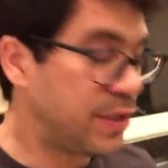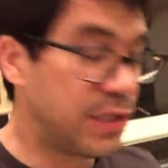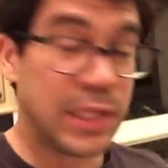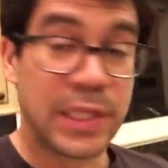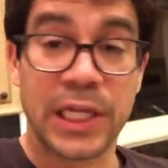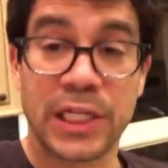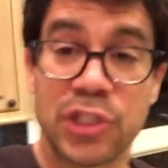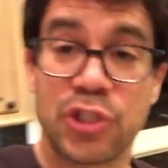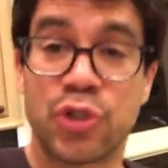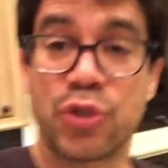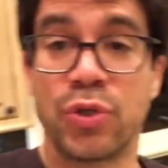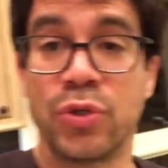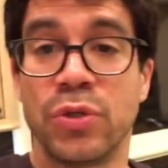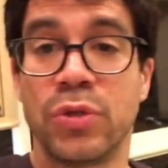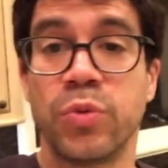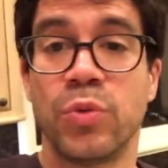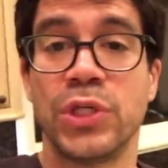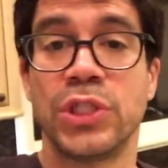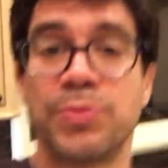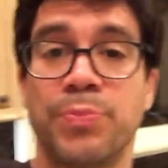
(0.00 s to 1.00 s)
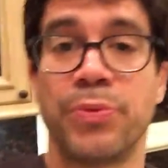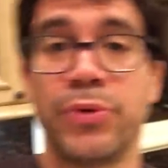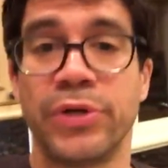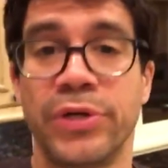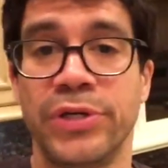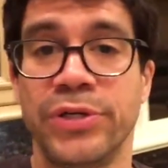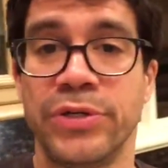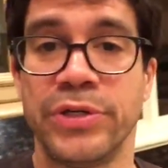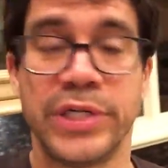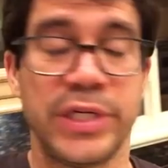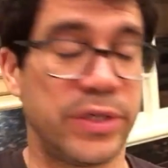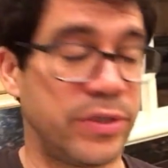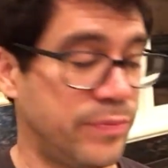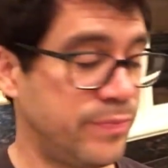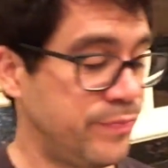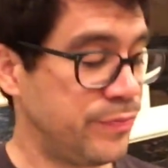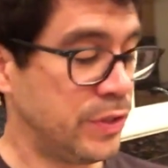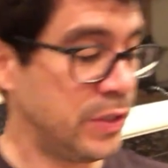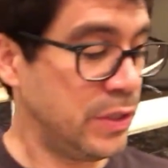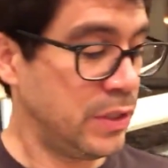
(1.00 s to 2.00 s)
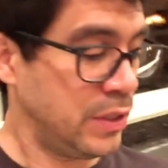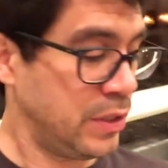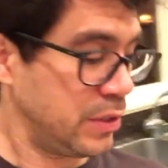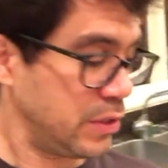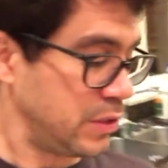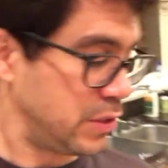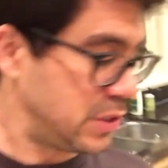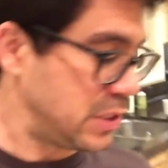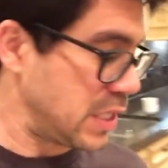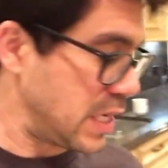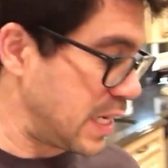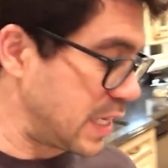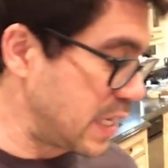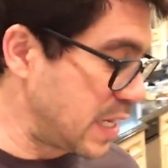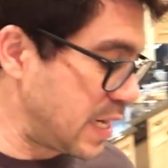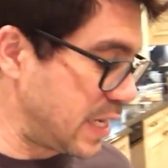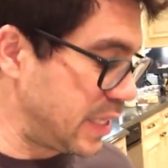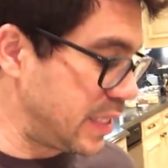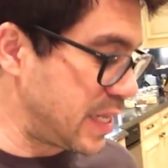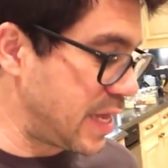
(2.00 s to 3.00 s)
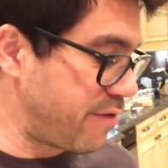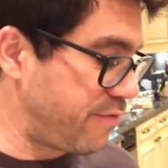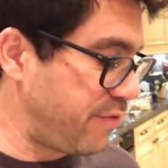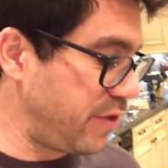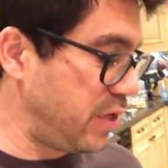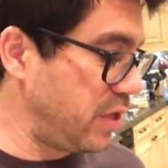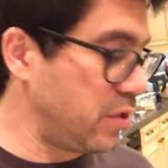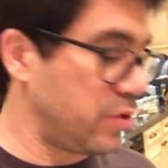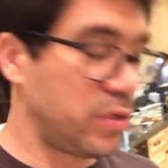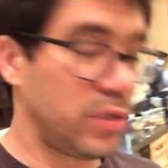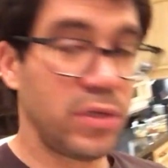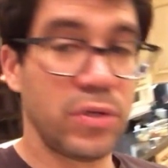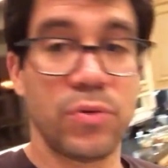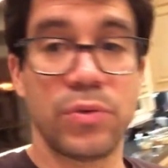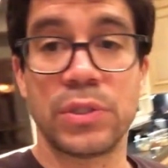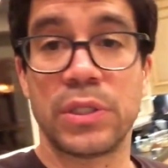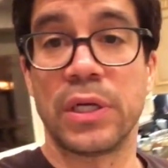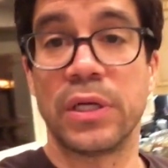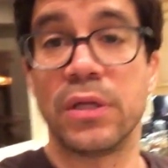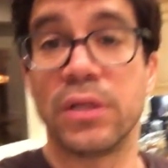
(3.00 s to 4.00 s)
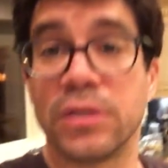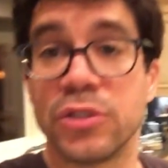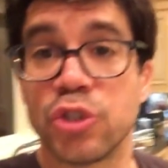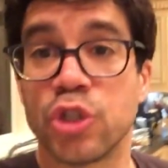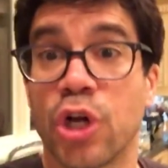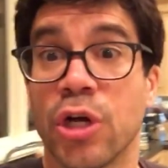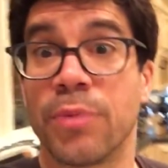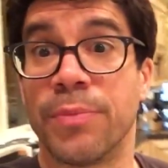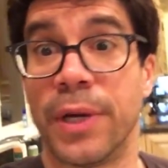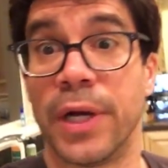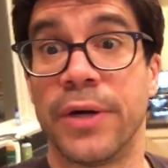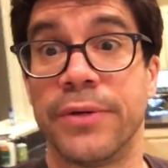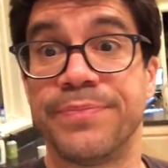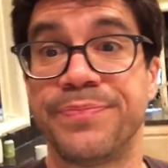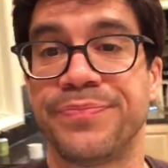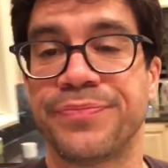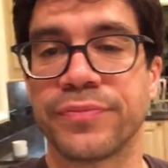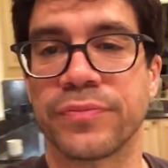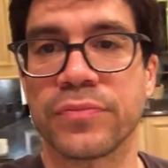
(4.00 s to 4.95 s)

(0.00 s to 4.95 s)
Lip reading: then that's truth whispering in your ear. This Thai guy in that video didn't know what the hell he's talking about.